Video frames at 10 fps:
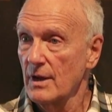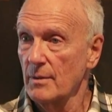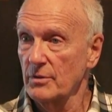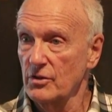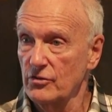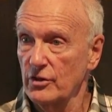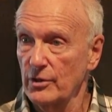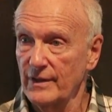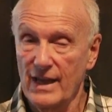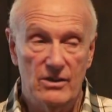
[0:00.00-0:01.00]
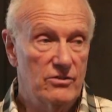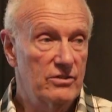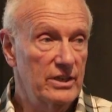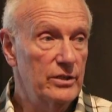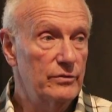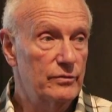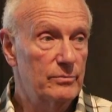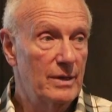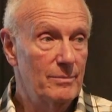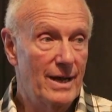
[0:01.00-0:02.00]
I'm considering that a signal from
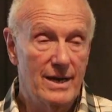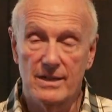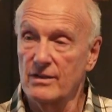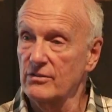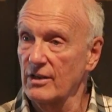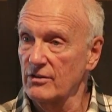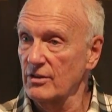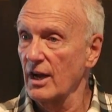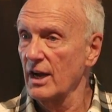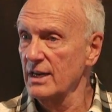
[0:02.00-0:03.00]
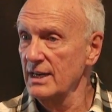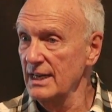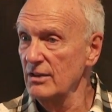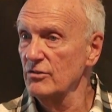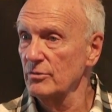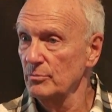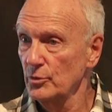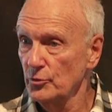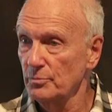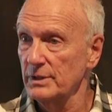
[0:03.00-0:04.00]
my body that says, I need some
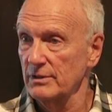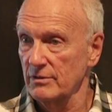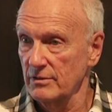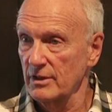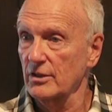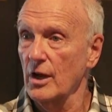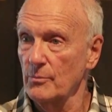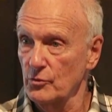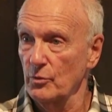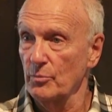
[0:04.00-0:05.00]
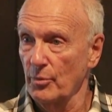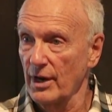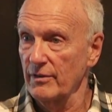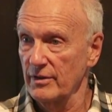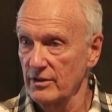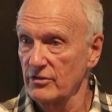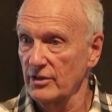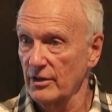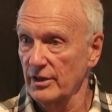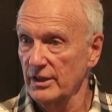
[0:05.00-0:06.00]
movement that comes with breath in this
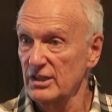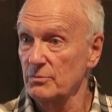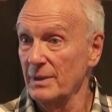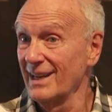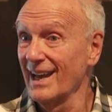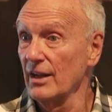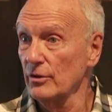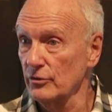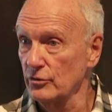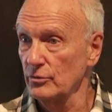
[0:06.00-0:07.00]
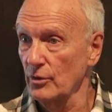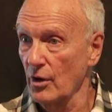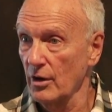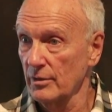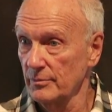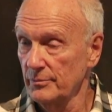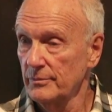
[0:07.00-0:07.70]
area. It's being held too long.